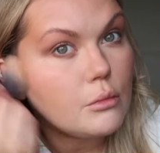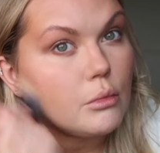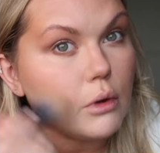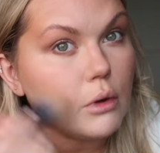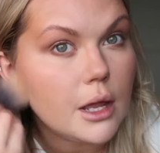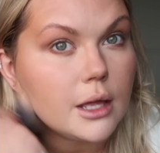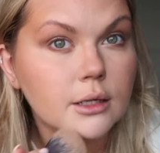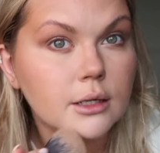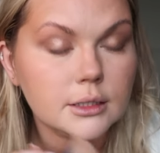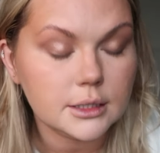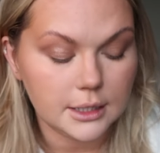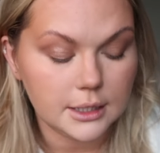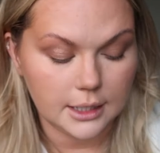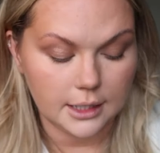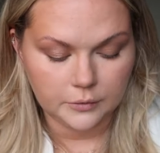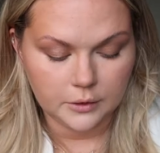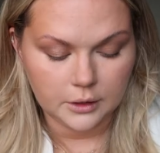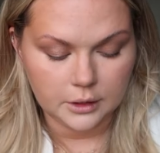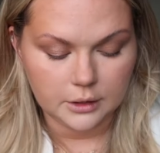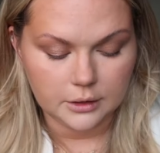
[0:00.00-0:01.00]
blended in.
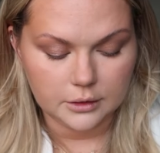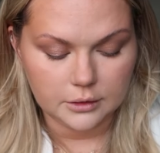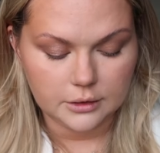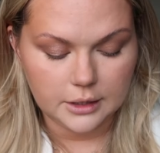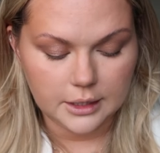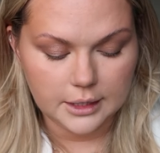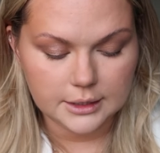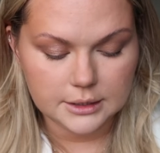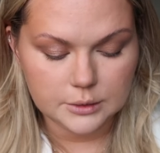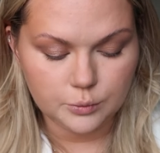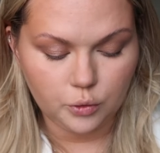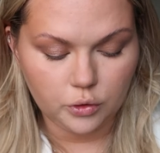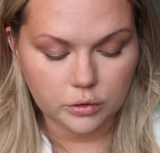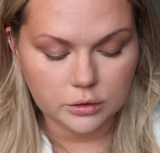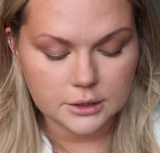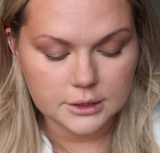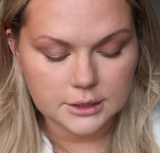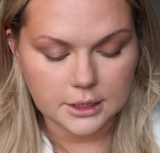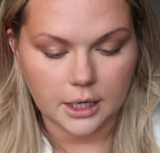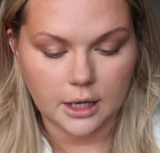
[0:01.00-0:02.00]
This
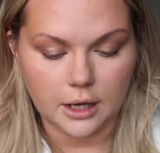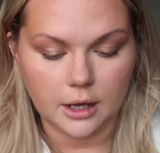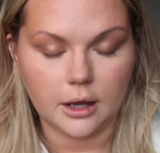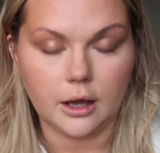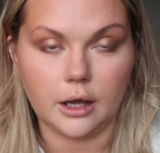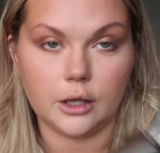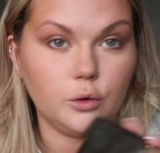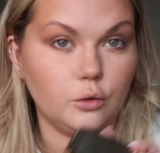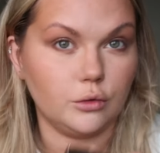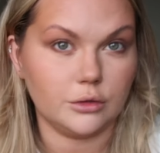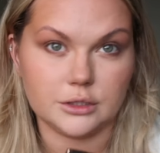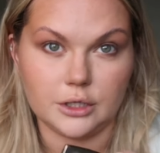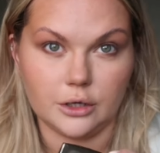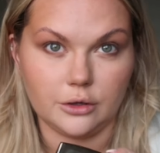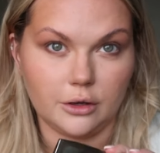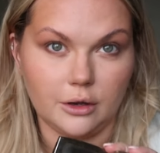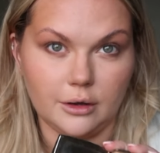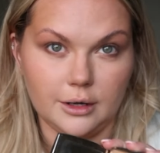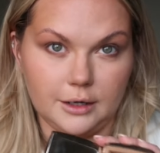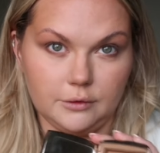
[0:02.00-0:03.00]
bronzer I also
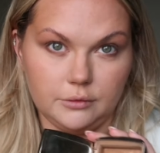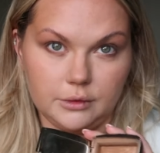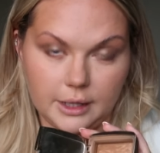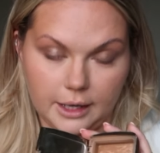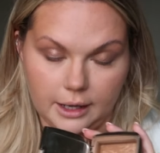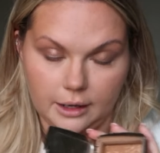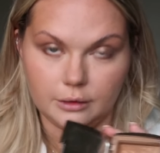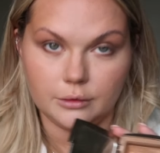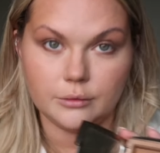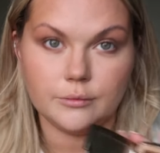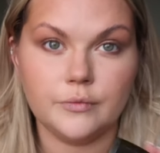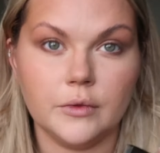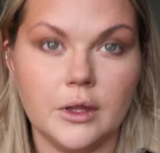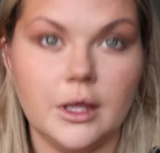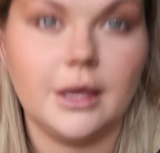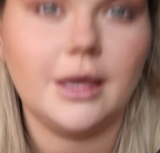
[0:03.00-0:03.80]
can't live without.